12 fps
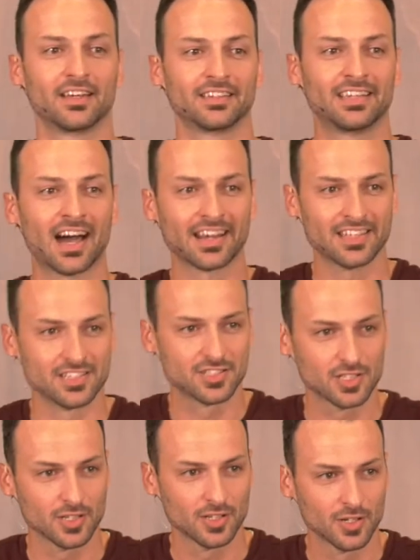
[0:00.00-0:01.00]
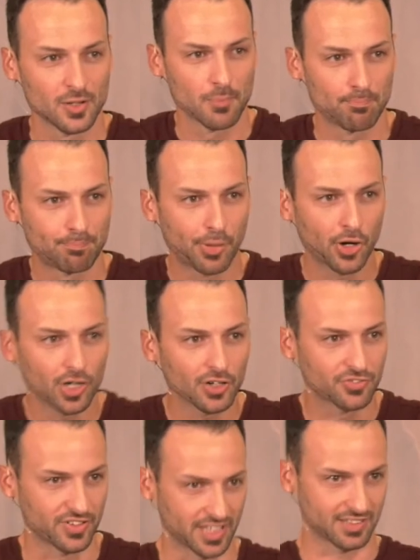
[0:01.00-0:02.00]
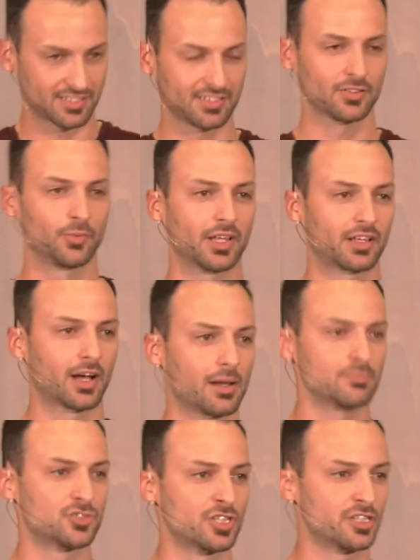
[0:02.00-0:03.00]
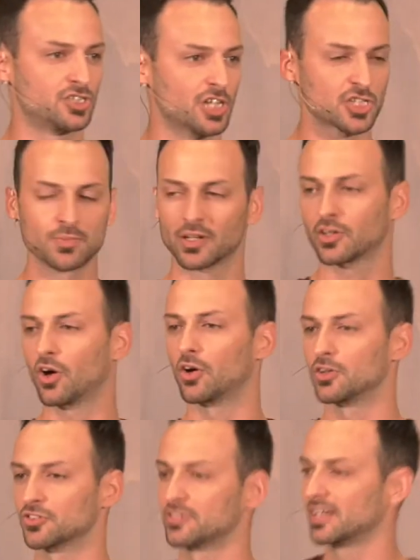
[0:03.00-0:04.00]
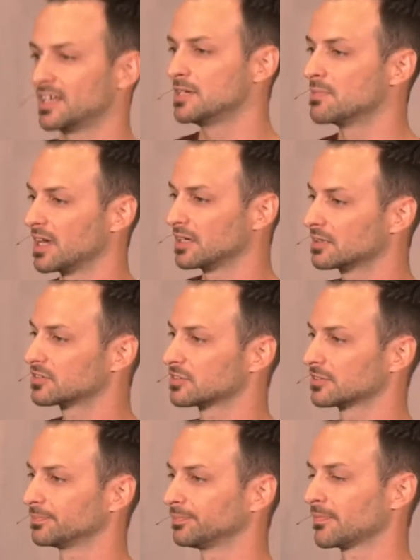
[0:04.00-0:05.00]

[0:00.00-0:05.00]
God is perfect when it comes to the judgment calls that he makes.